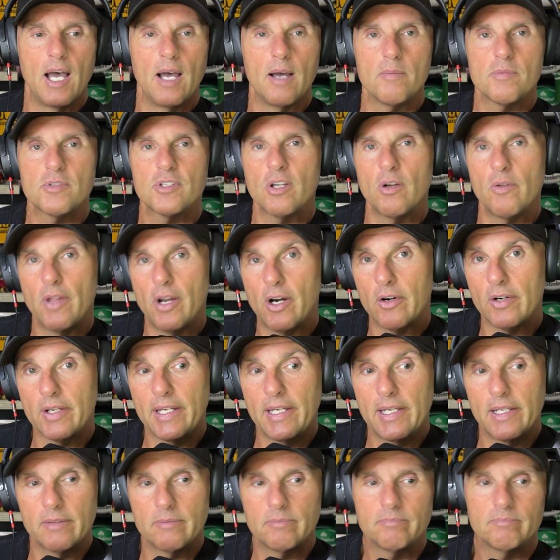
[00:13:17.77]
So there
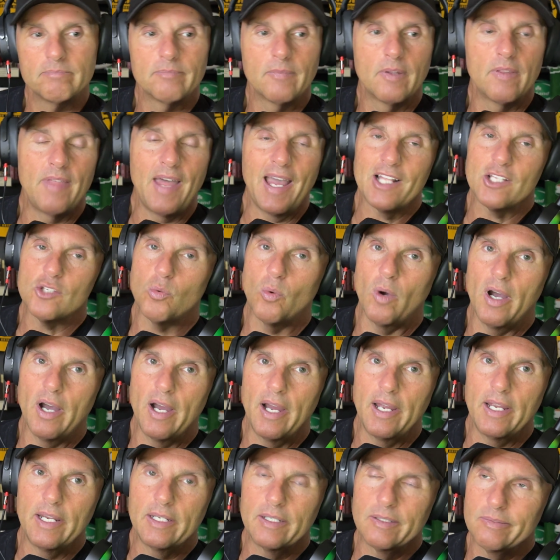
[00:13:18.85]
again, that's
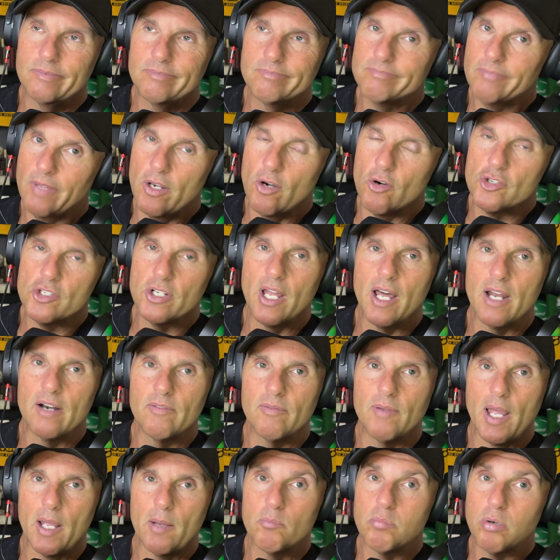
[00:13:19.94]
why, and there's a lot of
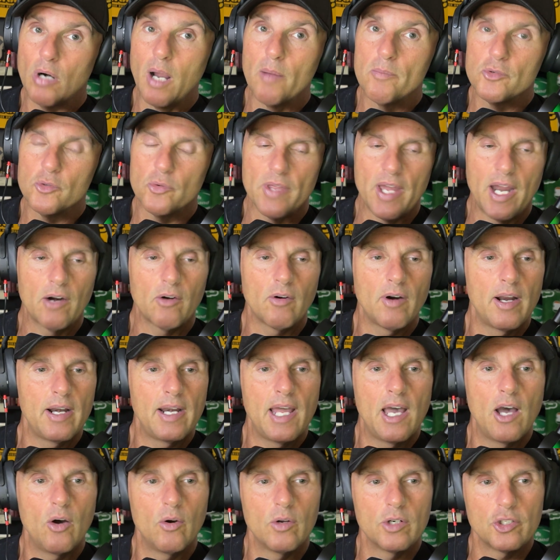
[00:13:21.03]
problems with that right
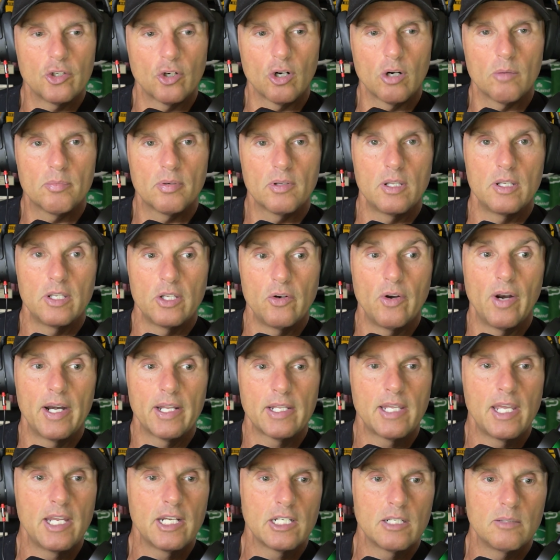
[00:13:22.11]
now in Europe, in the United
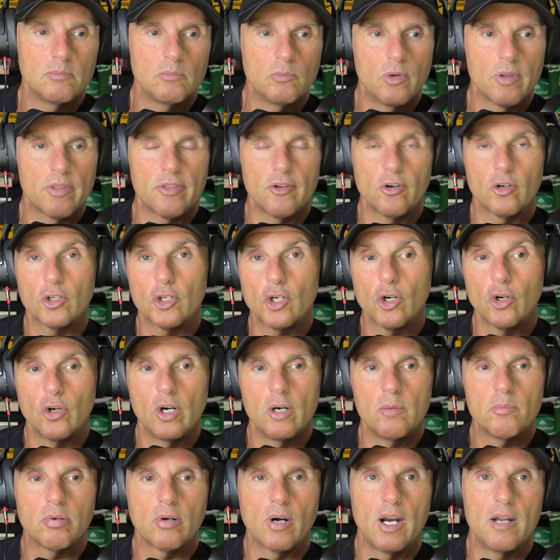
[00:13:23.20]
Kingdom, with their
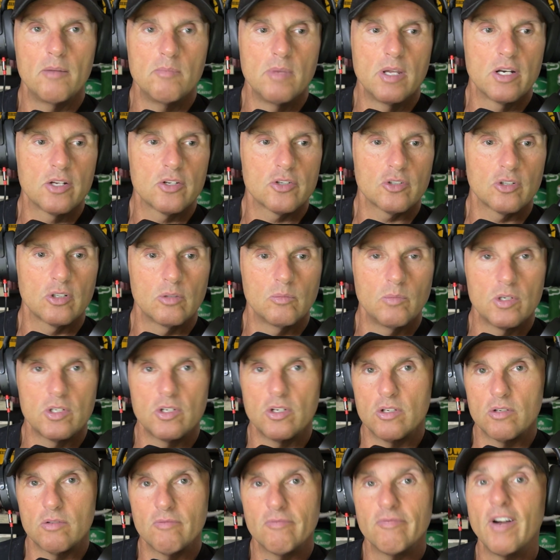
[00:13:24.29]
current prime minister, which
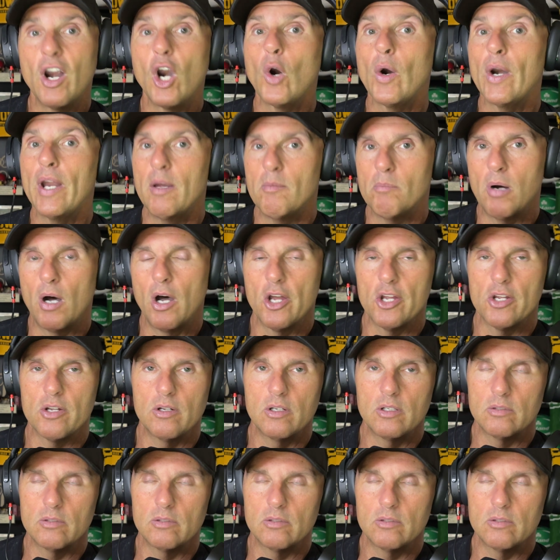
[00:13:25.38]
is very unpopular